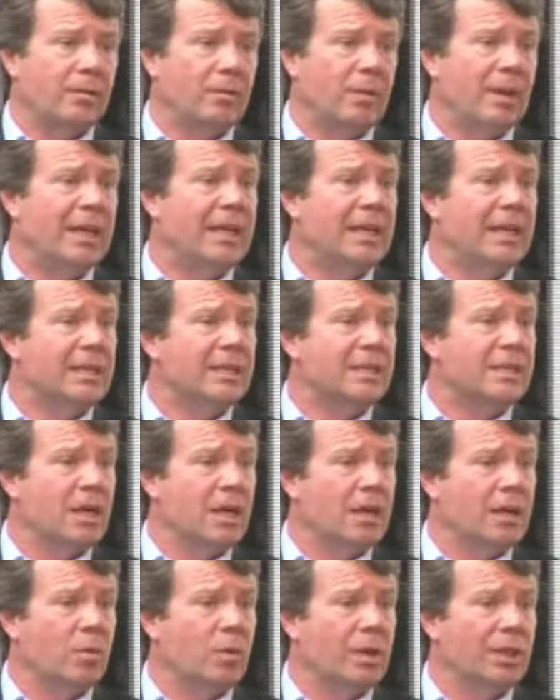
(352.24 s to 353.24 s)
Really, it's
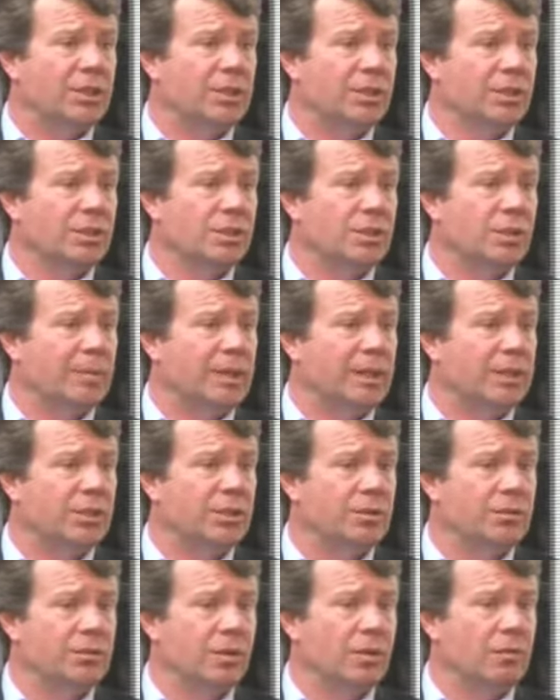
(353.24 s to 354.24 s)
not a question so
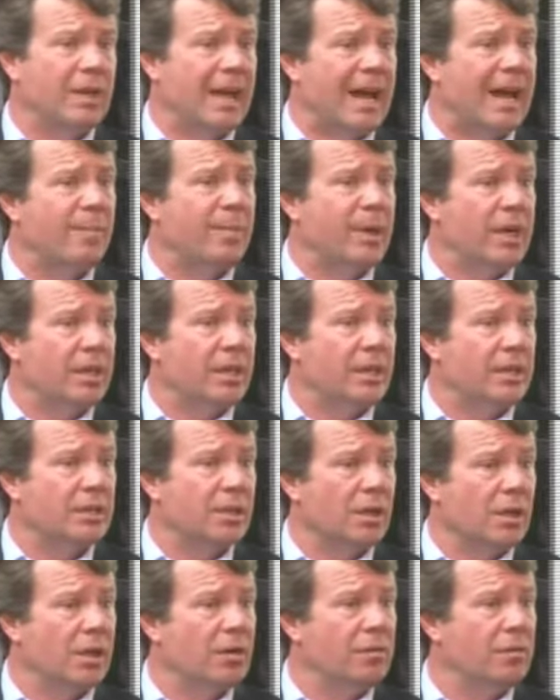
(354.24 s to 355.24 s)
much of capital. There
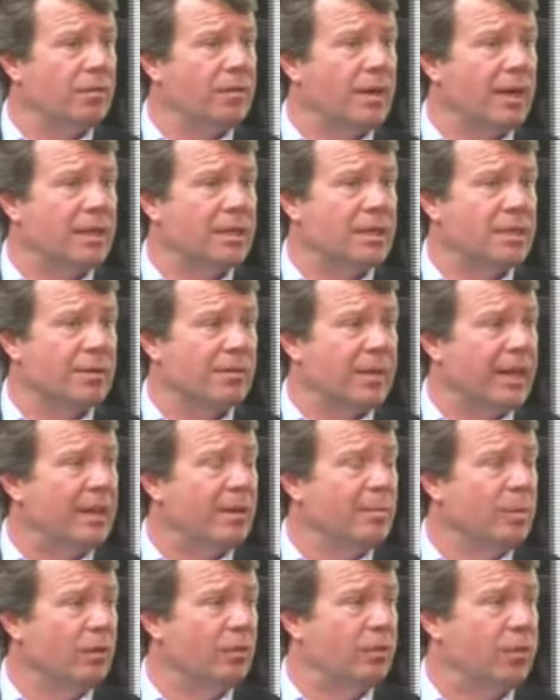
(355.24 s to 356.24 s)
is a lot of funds
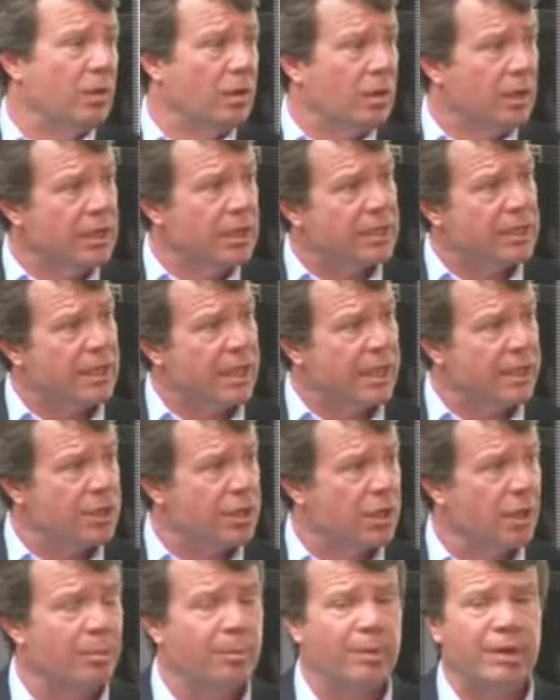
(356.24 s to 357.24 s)
available for early
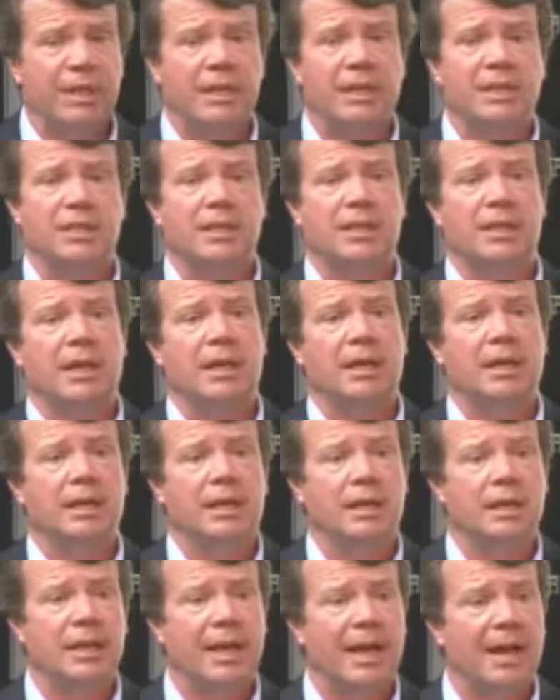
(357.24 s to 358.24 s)
stage companies, and
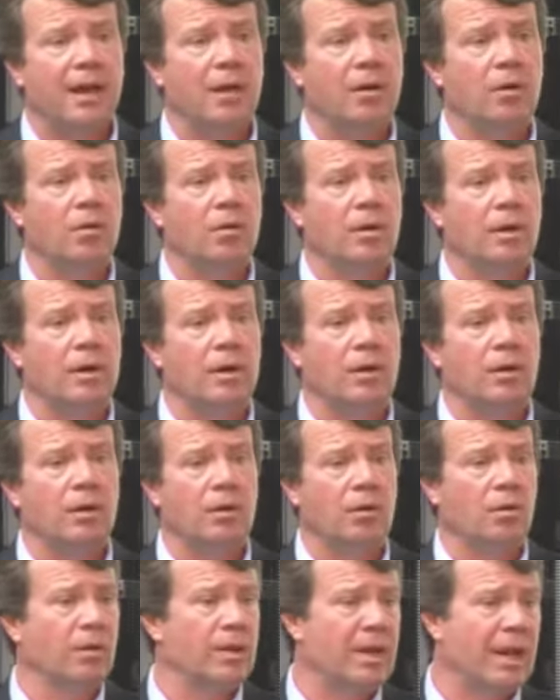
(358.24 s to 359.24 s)
now
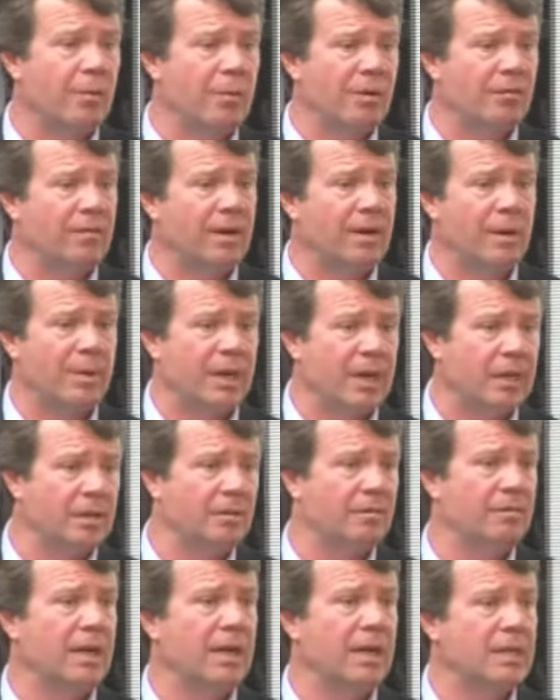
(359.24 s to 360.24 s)
not only our fund, but
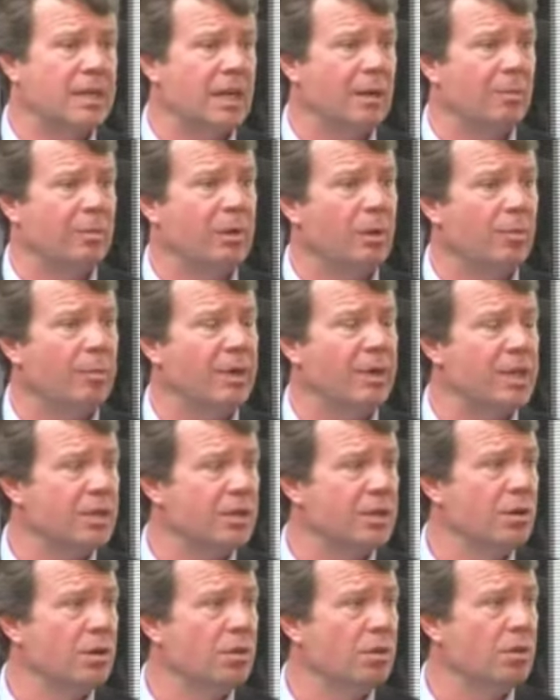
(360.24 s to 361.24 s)
other funds help
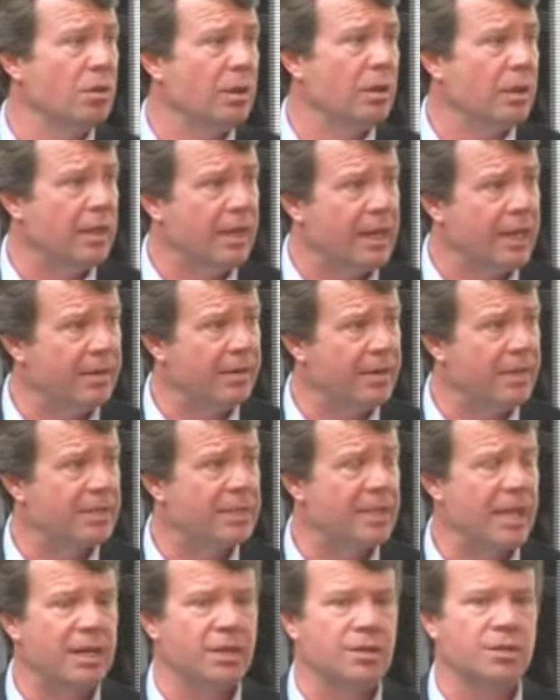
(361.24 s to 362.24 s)
companies go later in
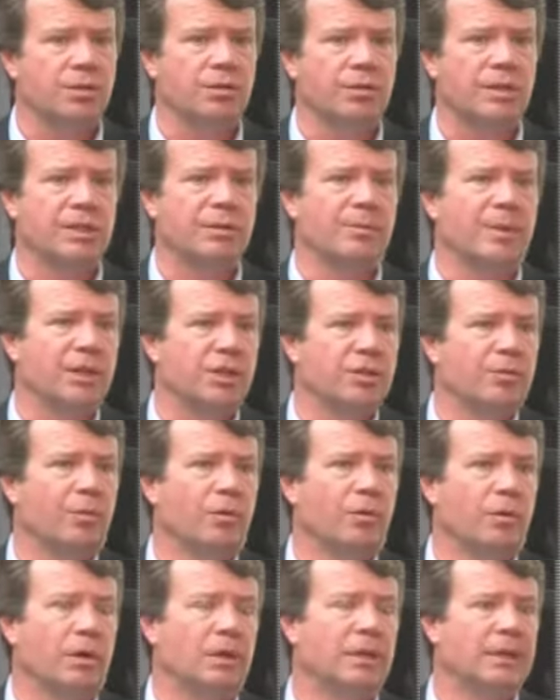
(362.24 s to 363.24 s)
stage. So there's much
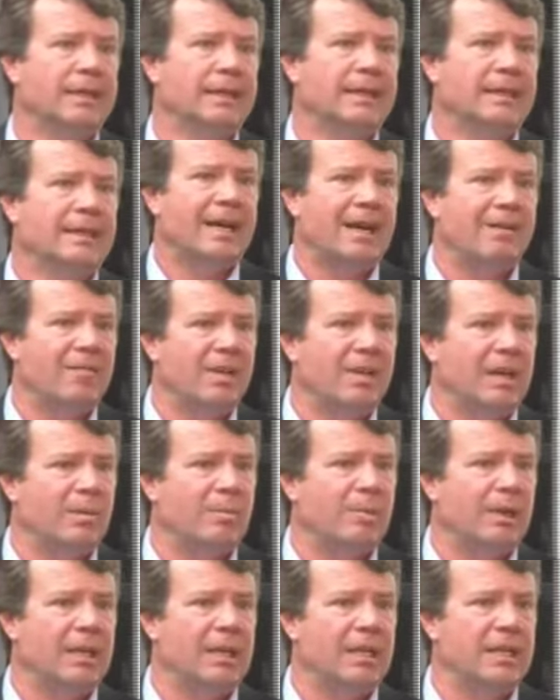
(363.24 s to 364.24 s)
more
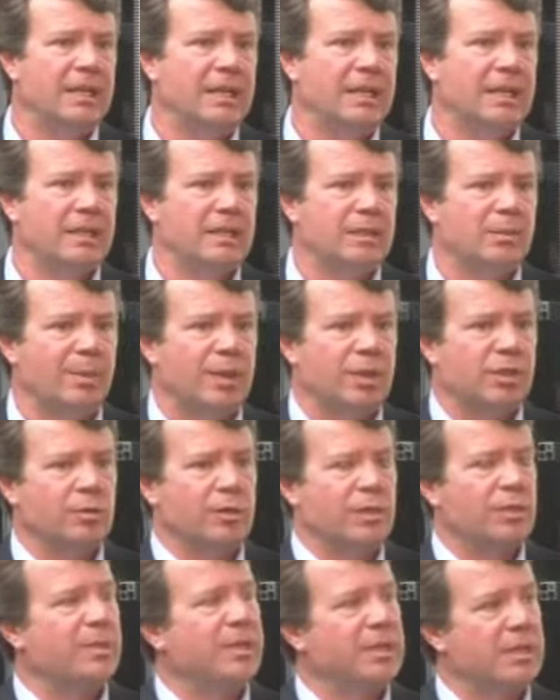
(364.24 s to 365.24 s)
availability and there's much
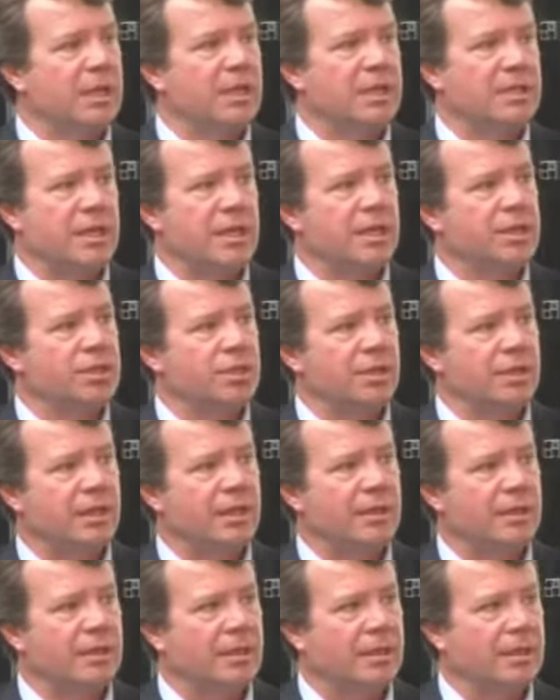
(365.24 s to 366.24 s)
more specialization
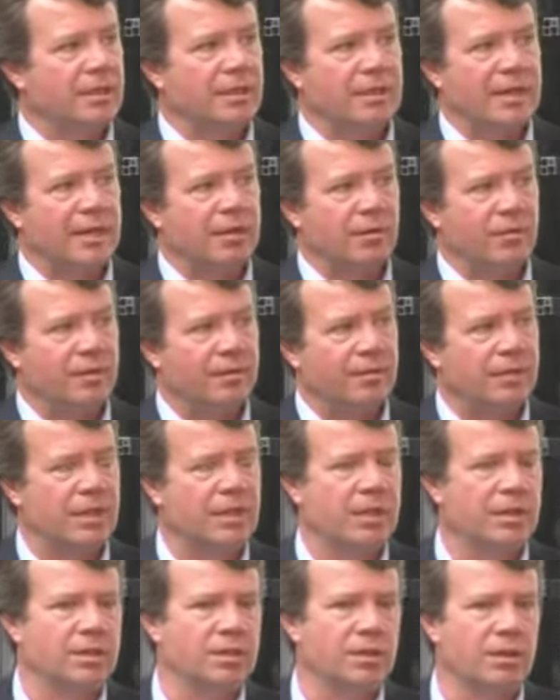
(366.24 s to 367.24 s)
than 10 or
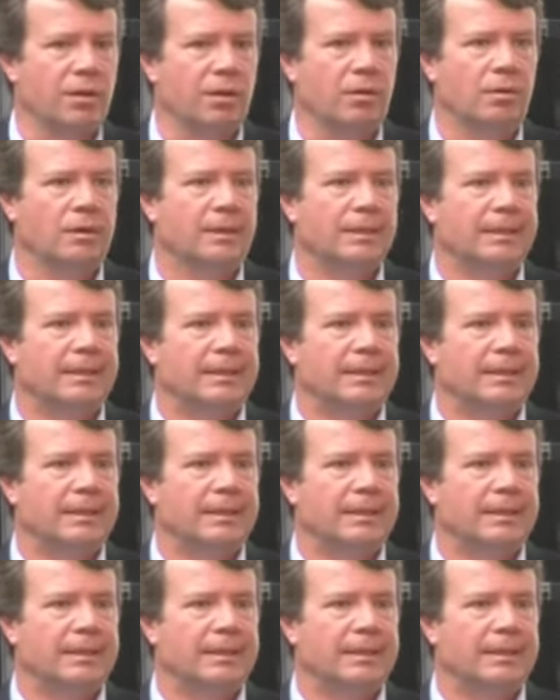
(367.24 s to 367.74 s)
15 years ago.